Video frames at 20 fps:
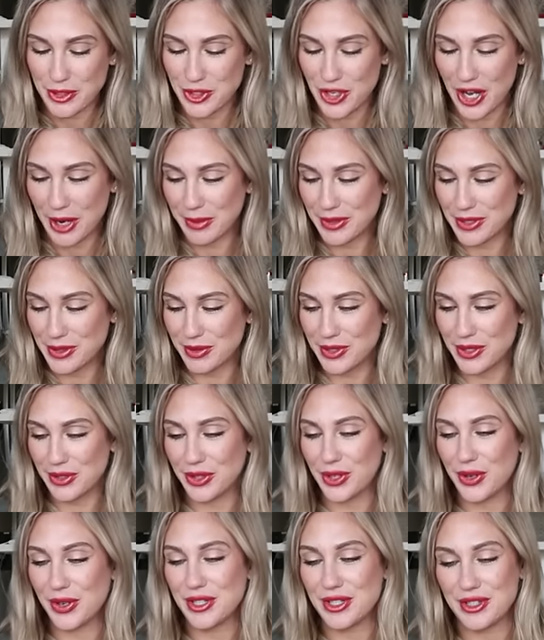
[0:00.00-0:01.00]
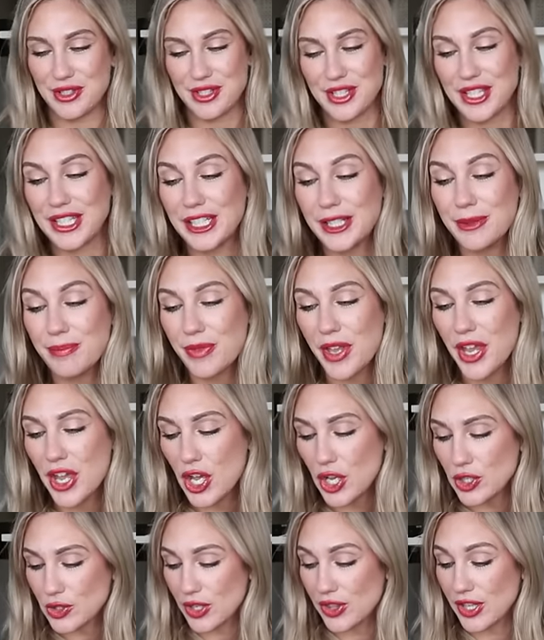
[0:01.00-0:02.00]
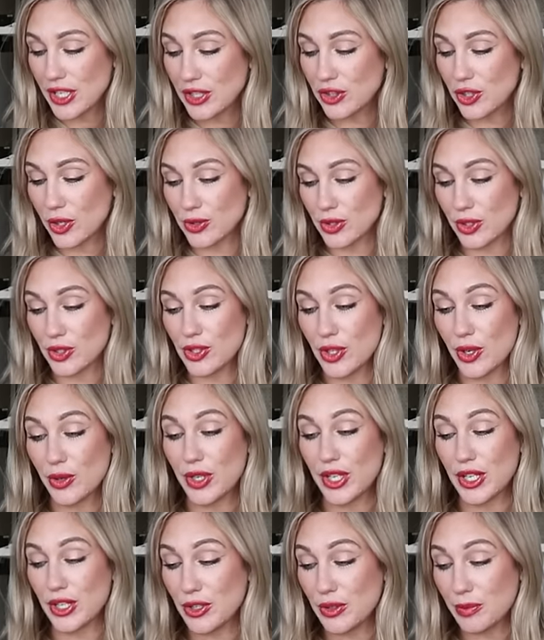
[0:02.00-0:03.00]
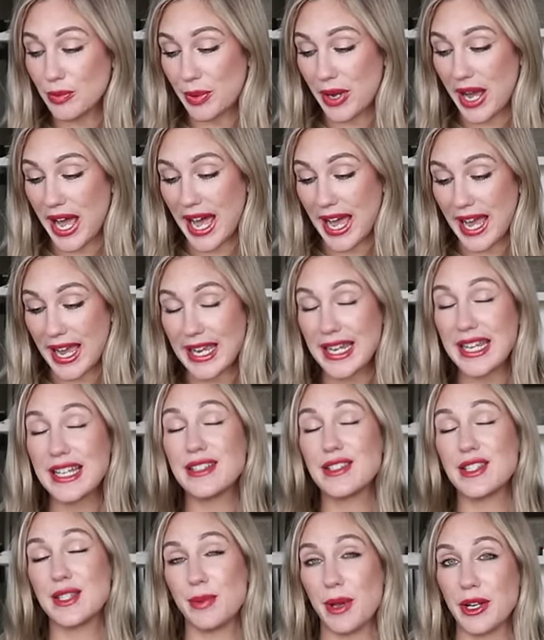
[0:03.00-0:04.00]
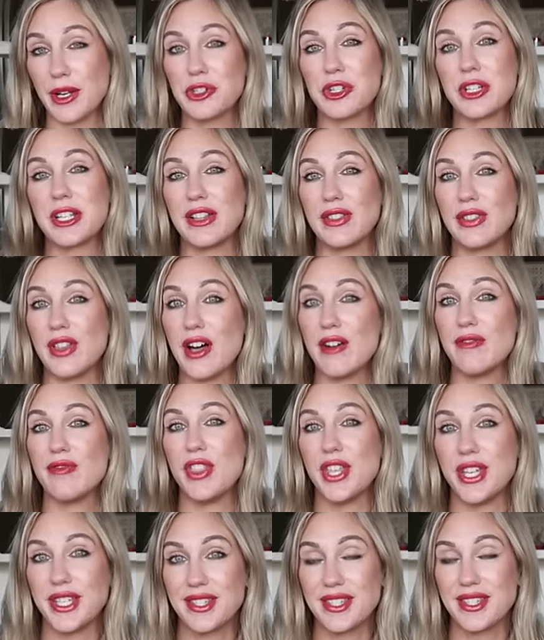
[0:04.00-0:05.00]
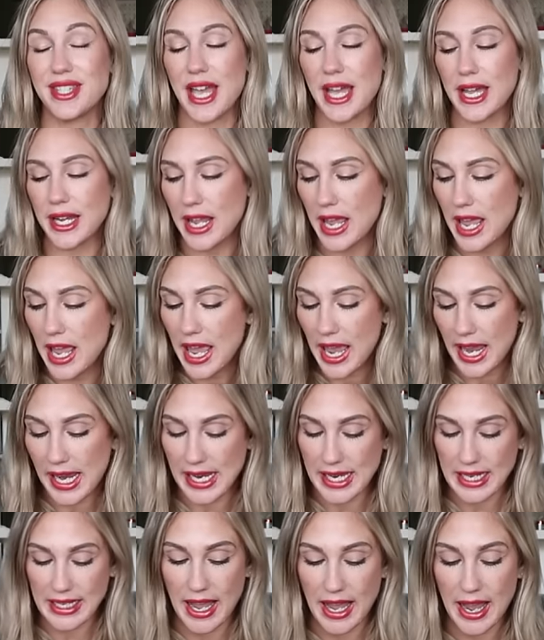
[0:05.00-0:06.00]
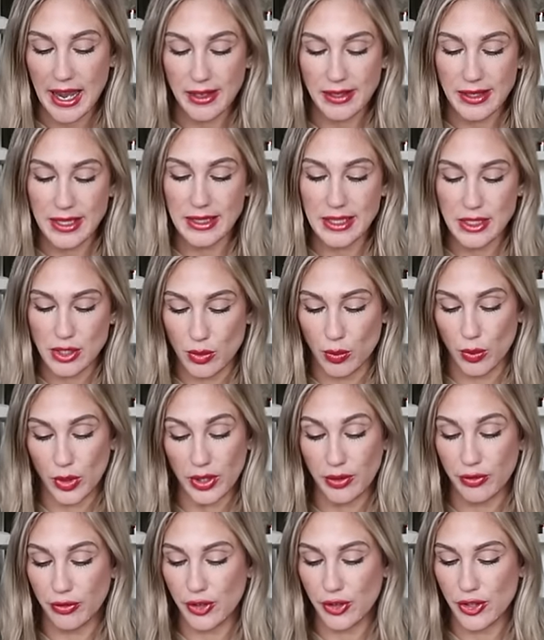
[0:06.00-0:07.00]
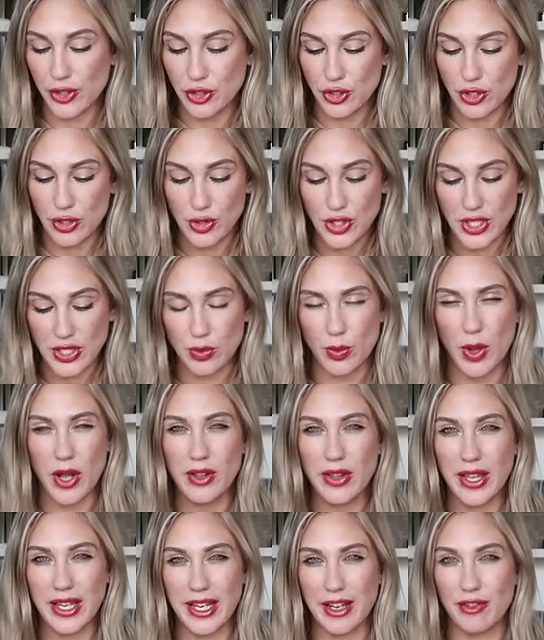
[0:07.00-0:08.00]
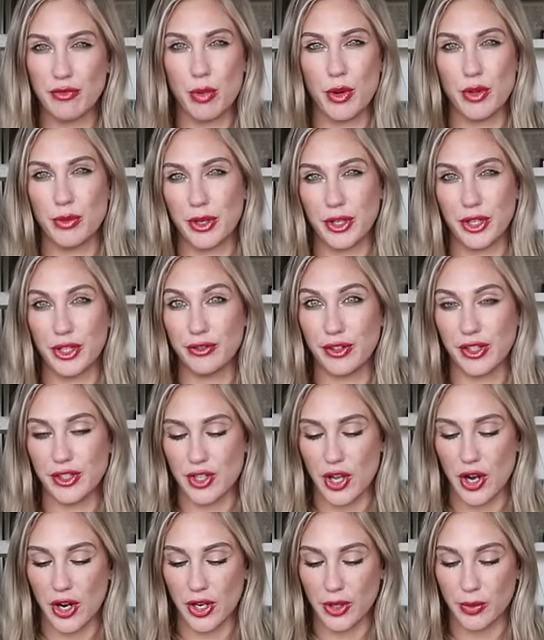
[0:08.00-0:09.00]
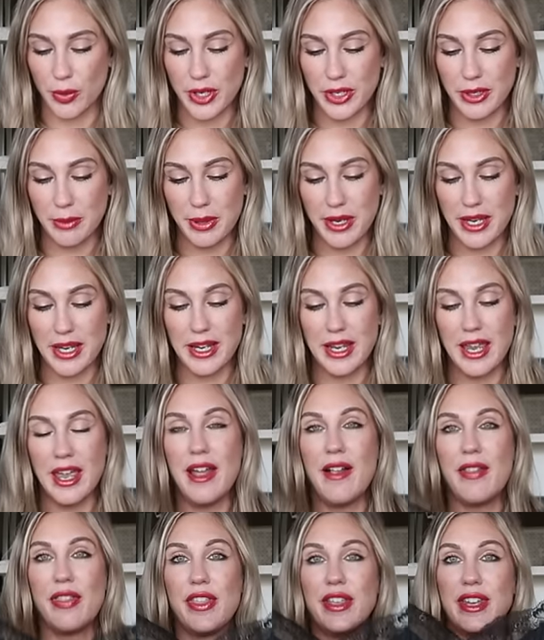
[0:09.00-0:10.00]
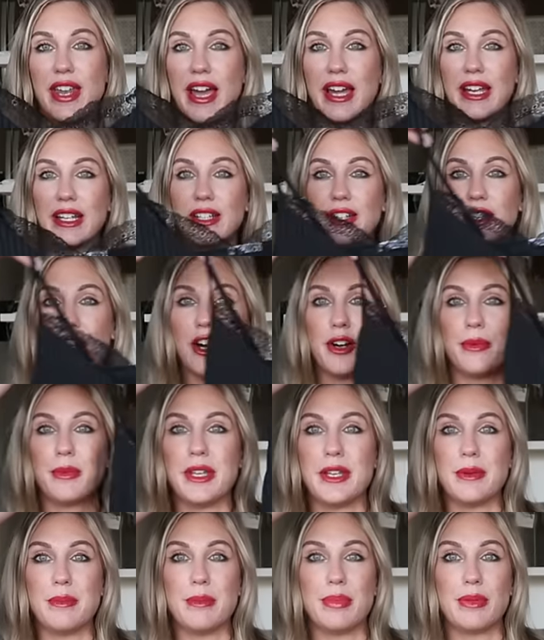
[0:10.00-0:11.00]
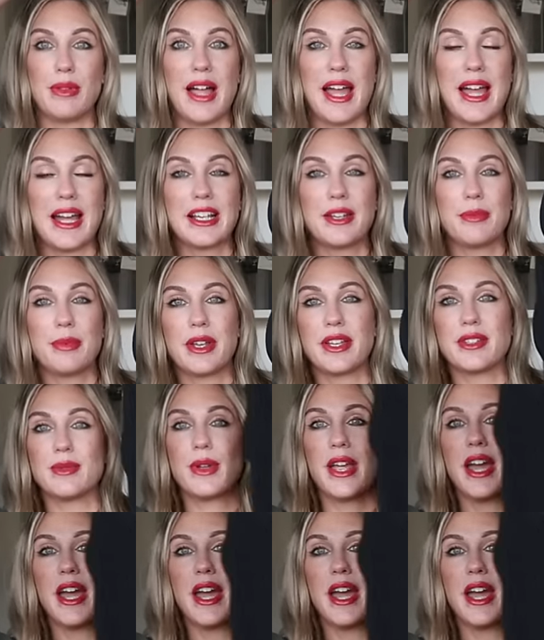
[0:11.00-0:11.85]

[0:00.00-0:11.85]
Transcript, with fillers: pajamas when you're going to sleep. So I think those are so cute, but I especially love this set. And I think this would work for the shoots as well. Like if both my girlfriends are wearing pink, then I could come in black because